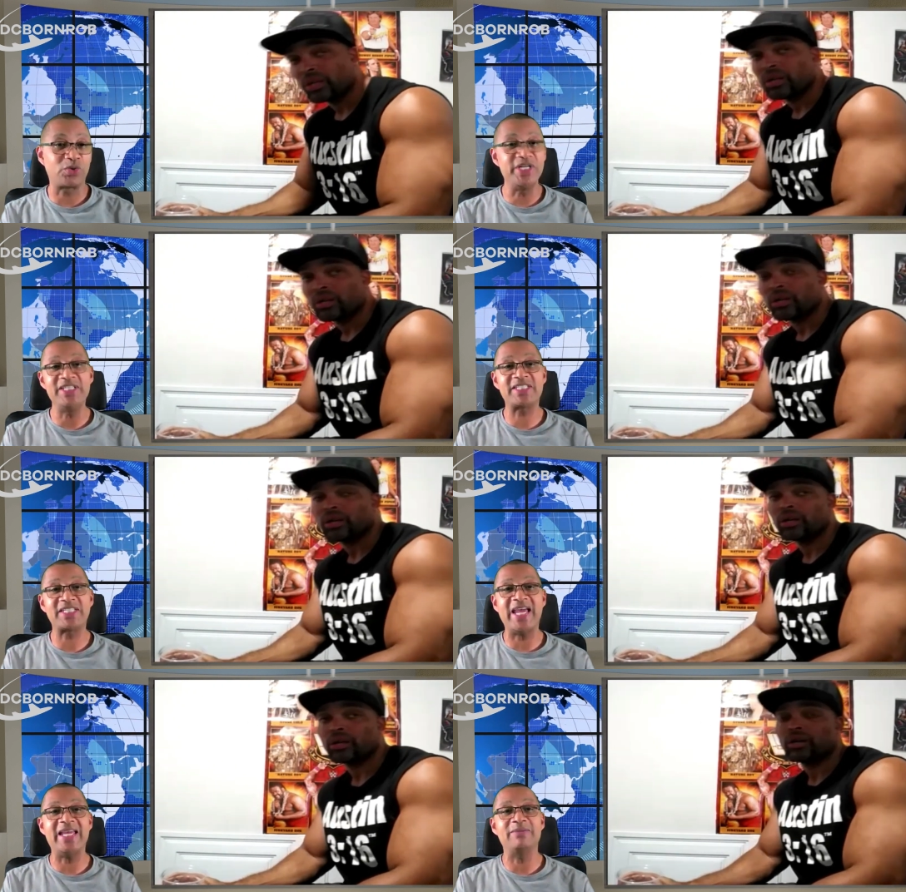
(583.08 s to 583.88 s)
Speaker 1: three
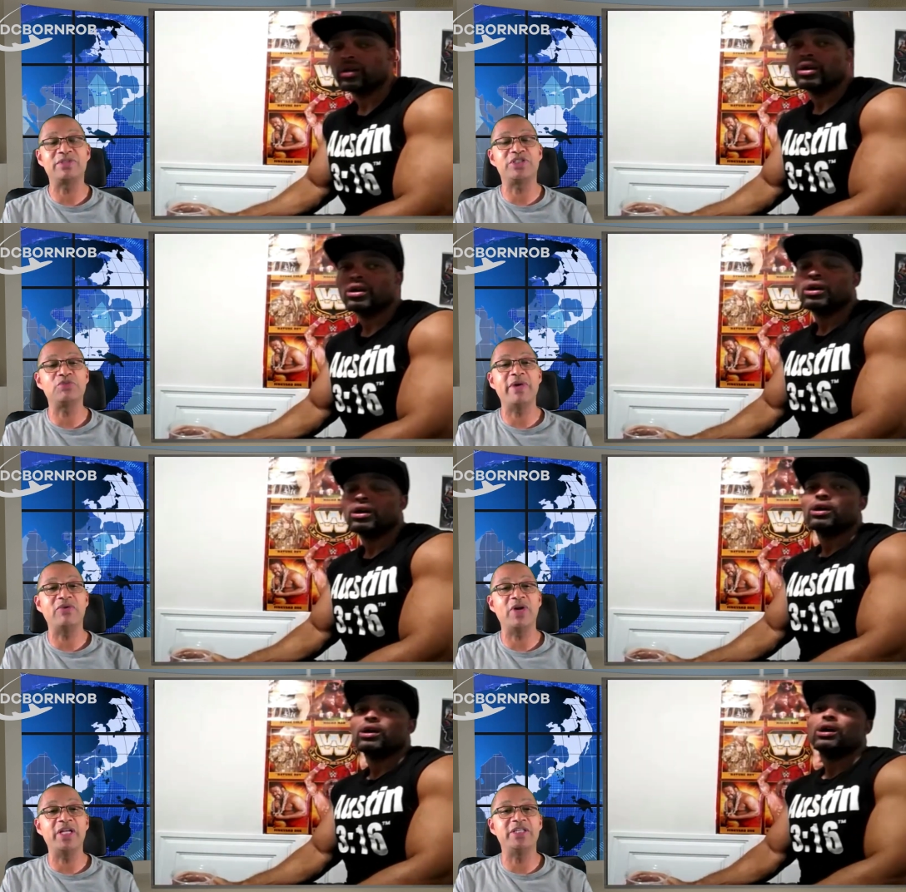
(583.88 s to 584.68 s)
scams that you may
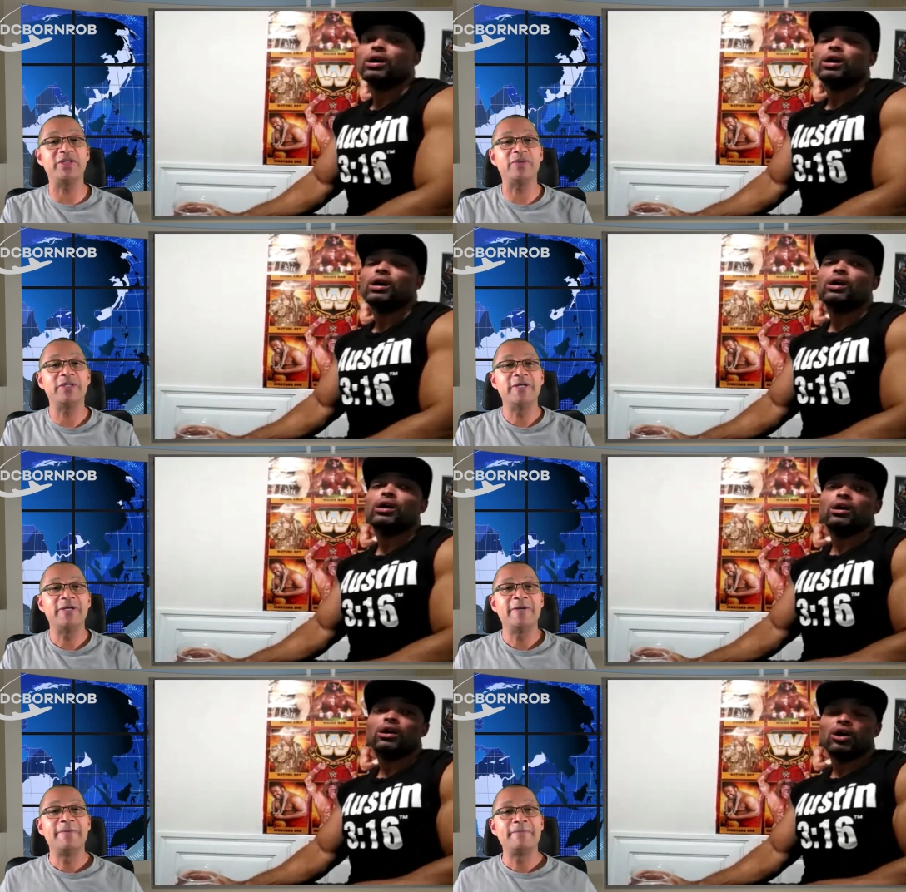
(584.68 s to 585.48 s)
run into?
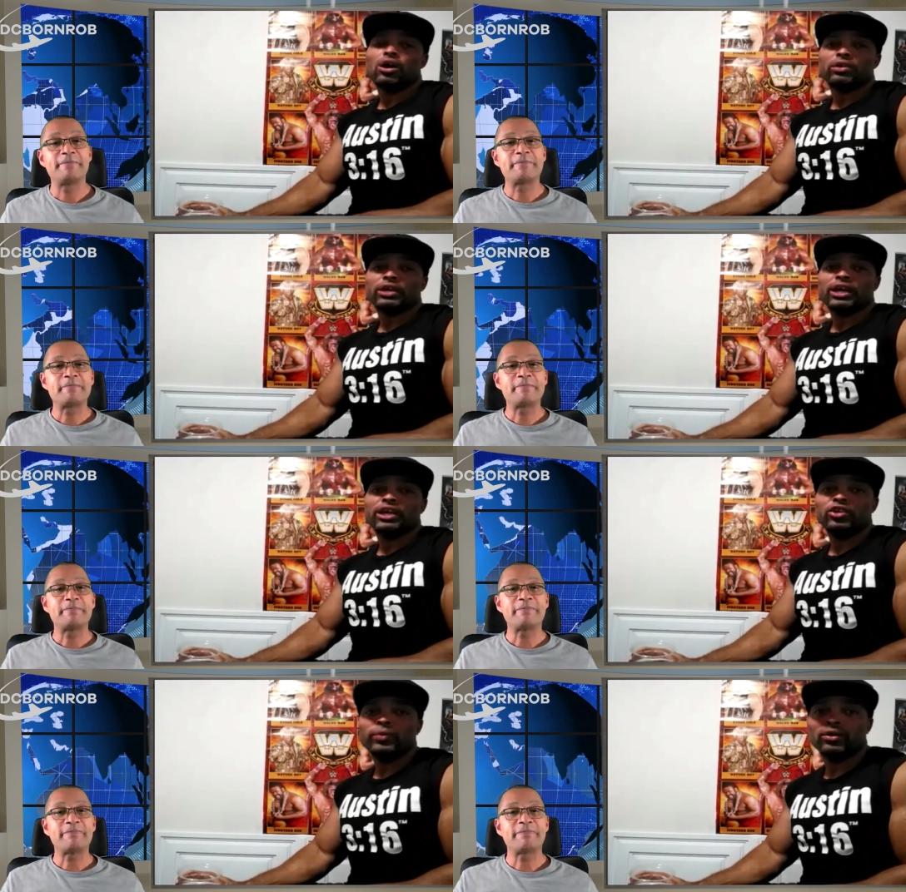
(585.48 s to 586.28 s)
Speaker 2: Okay,
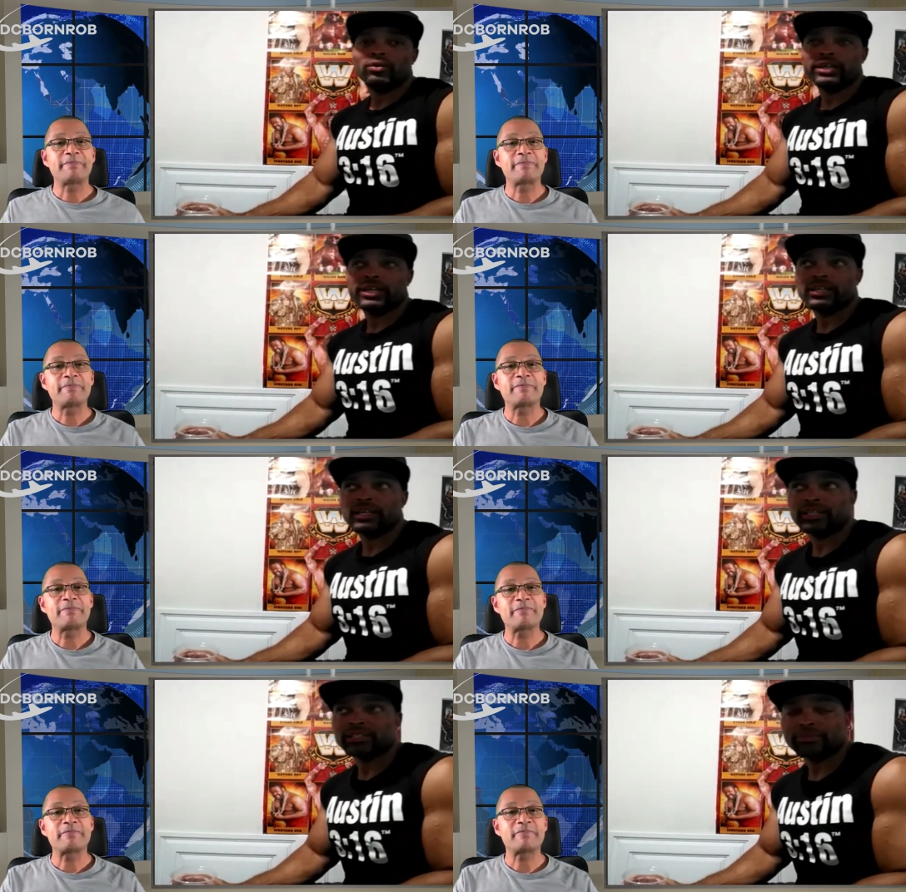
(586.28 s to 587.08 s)
you will get
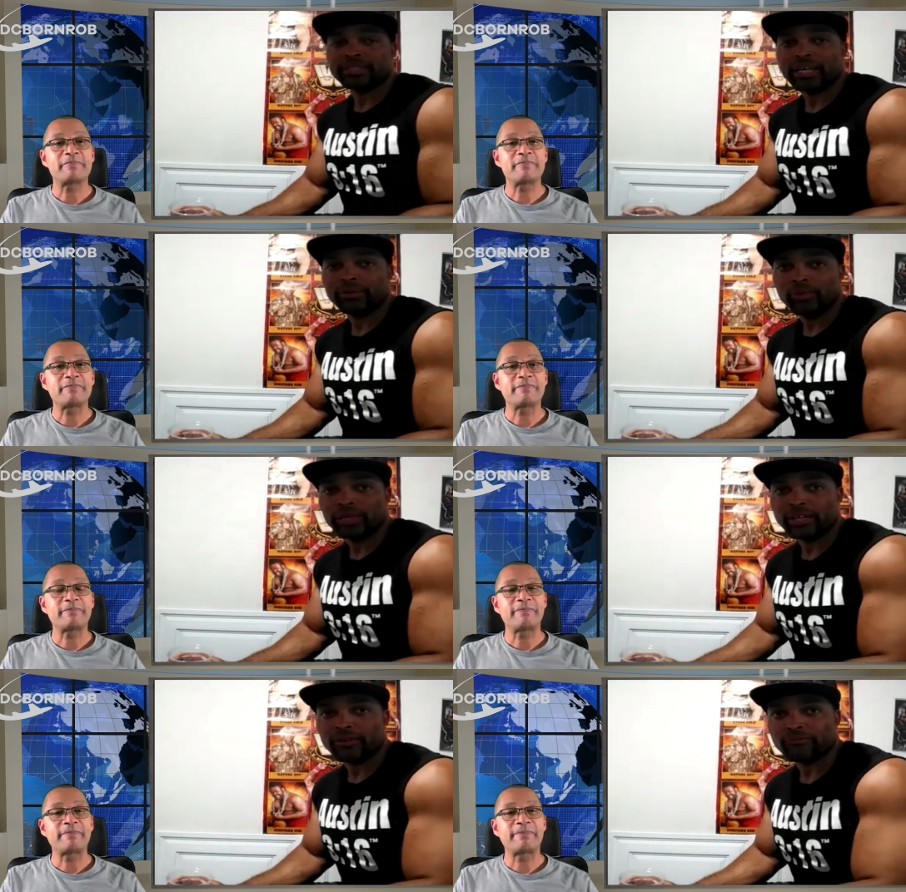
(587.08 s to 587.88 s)
uh, sometimes you will
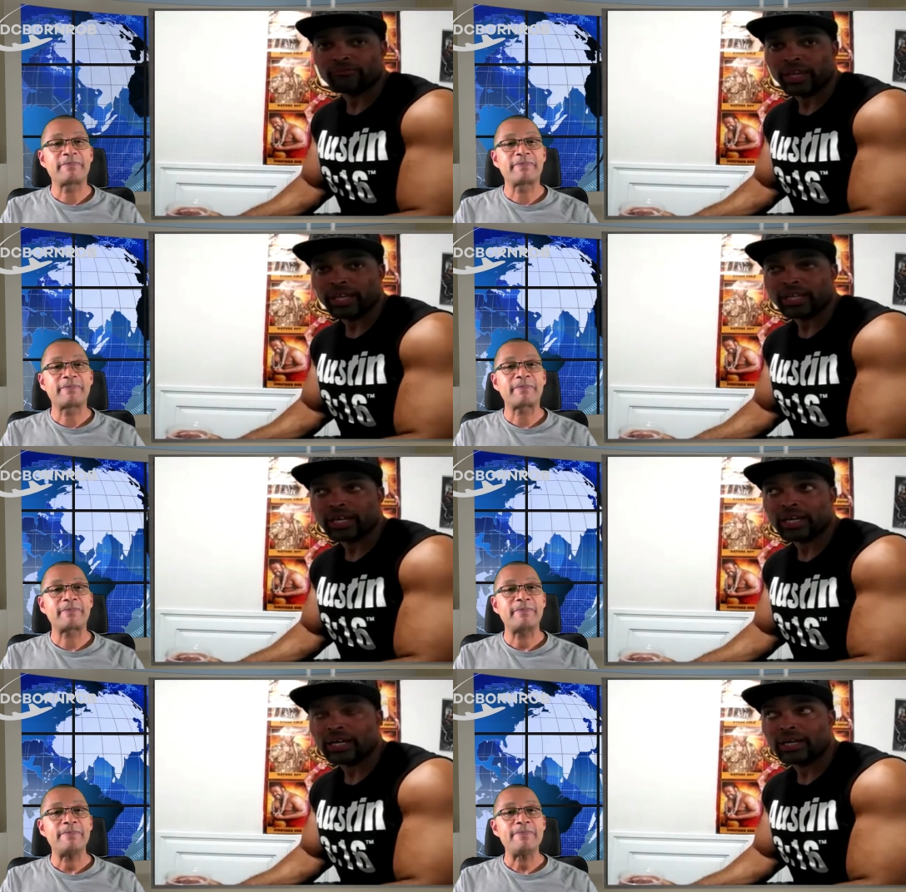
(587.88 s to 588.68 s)
get fake
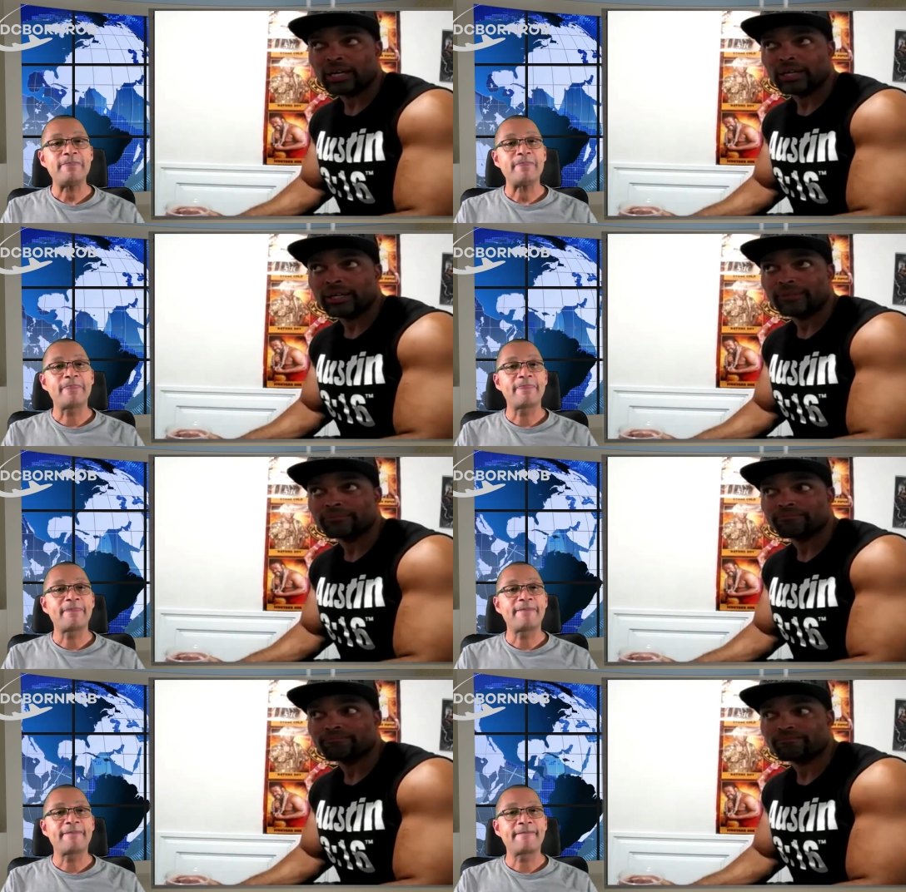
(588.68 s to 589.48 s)
uh,
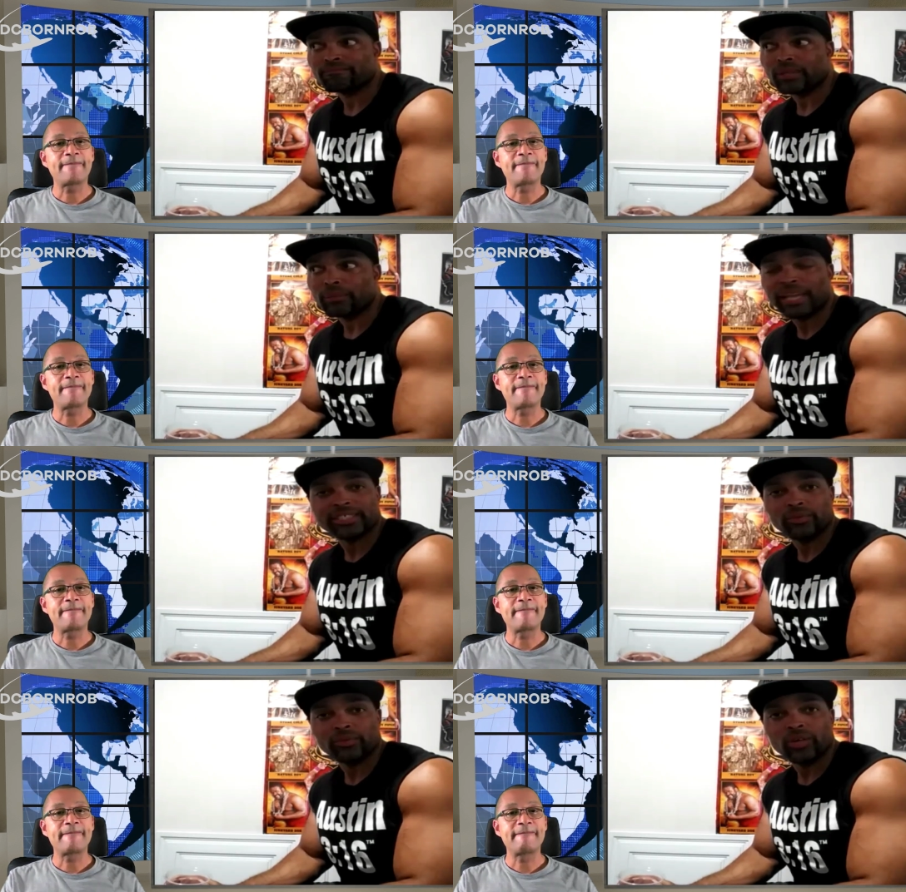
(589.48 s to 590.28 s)

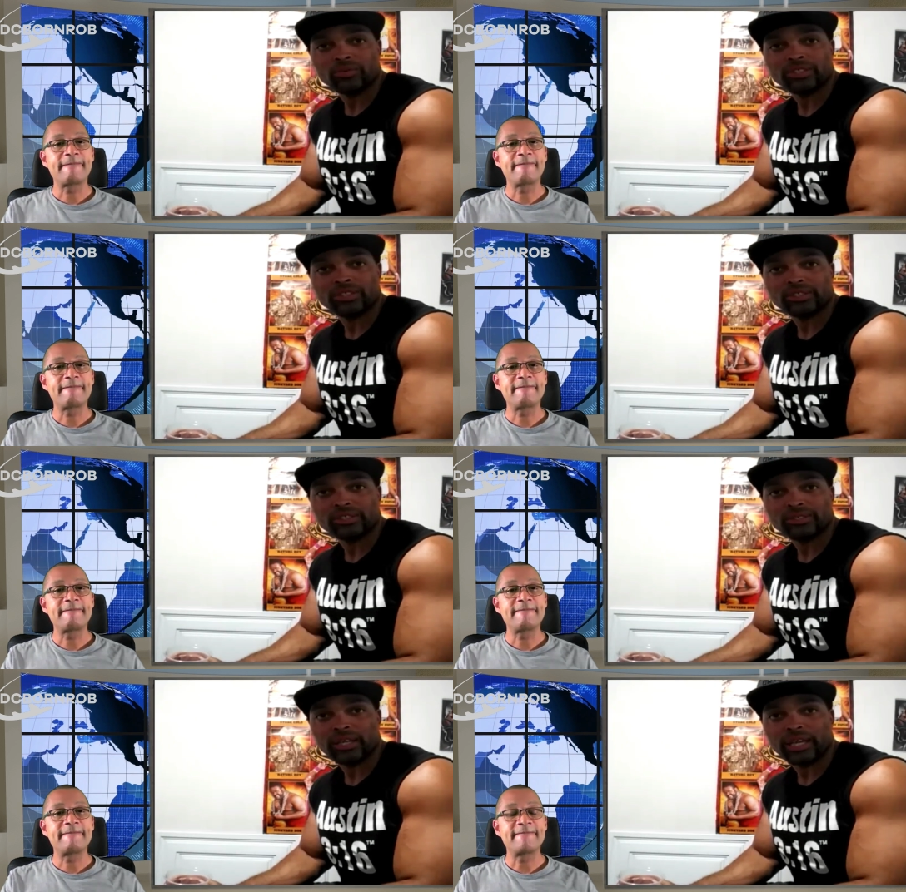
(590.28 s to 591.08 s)
peso
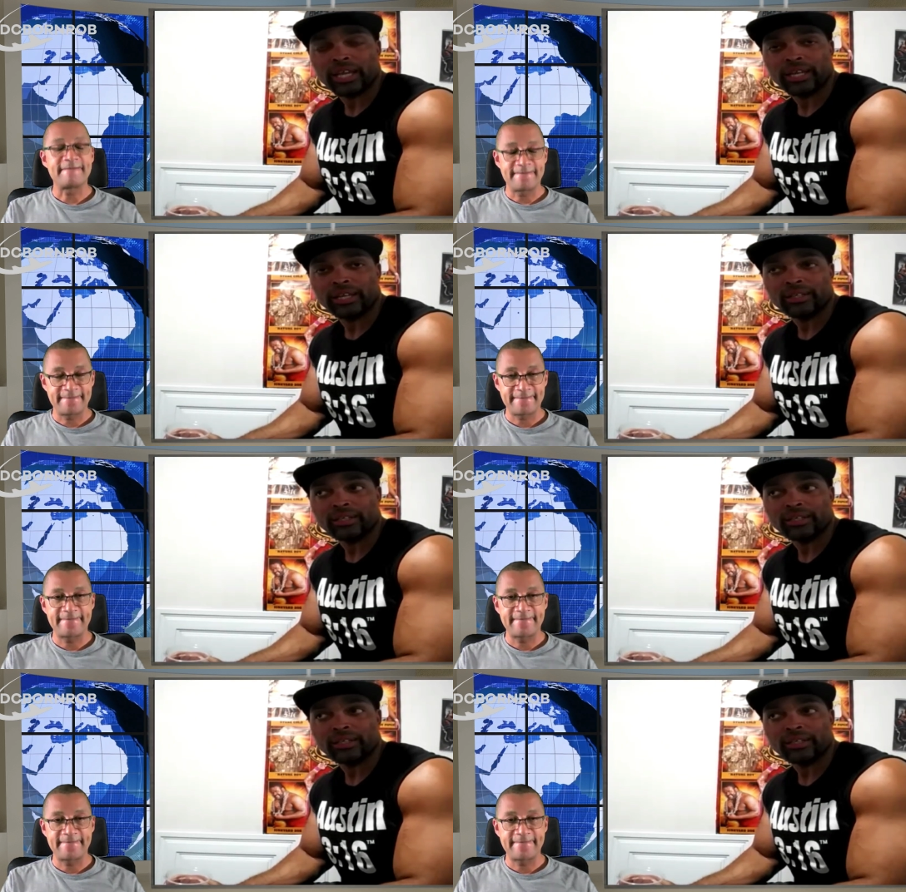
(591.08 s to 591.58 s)
notes, and